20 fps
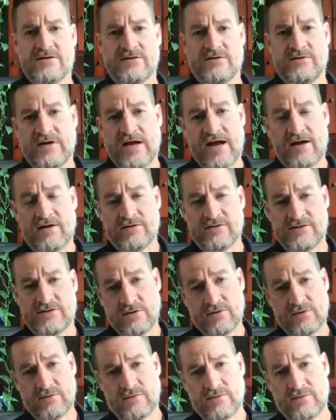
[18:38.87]
now,
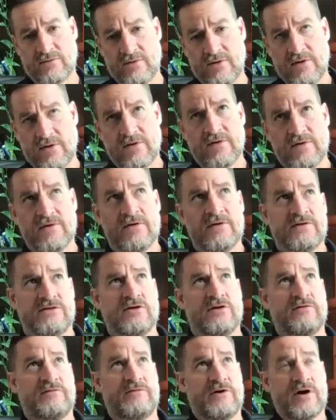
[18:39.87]
so
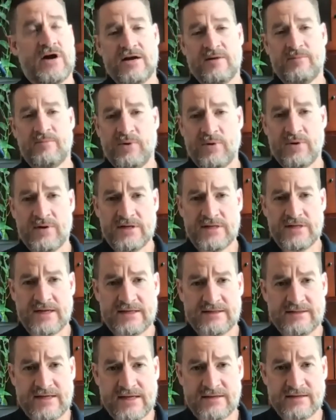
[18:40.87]
if they're unemployed, they
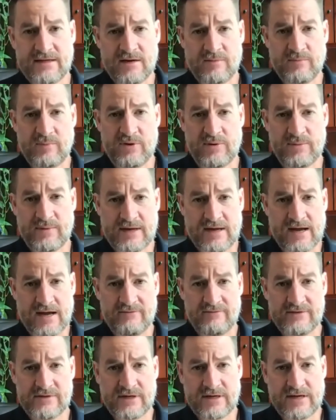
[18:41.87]
can take the unemployment
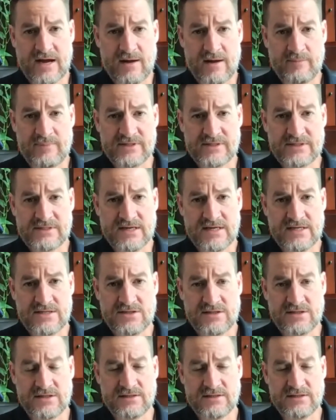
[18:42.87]

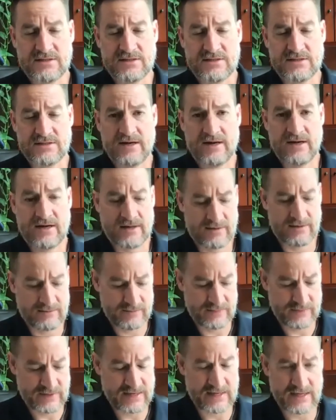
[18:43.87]
compensation.
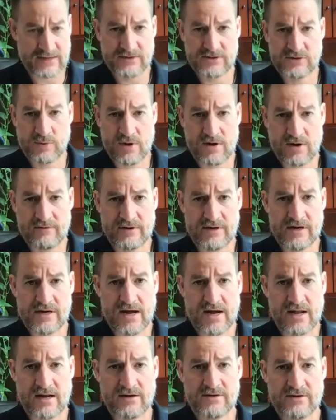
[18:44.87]
They get the
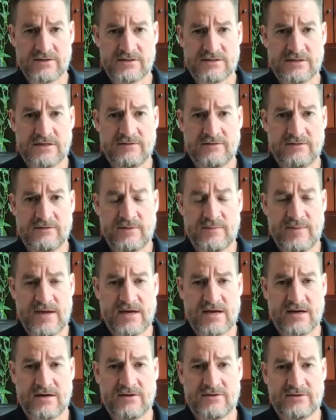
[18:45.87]
$1,200 if they
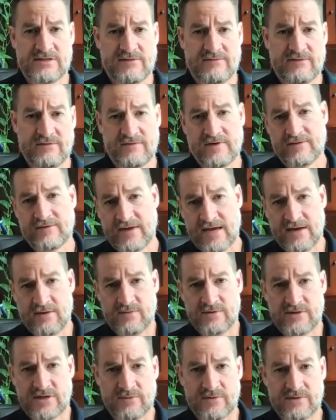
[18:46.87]
make under the 75K,
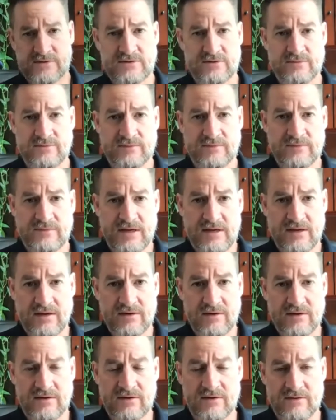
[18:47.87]
which I would assume they
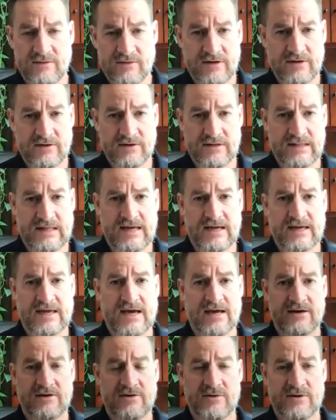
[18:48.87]
are in that
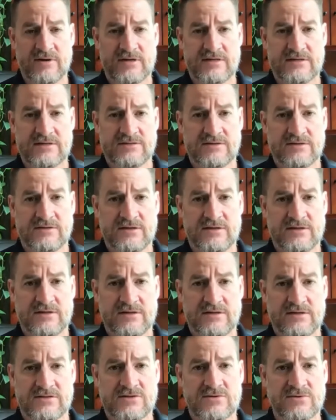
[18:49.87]
category because they're in
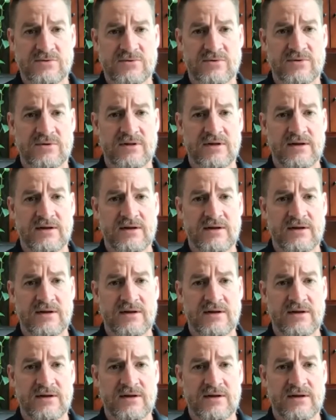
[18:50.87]
school.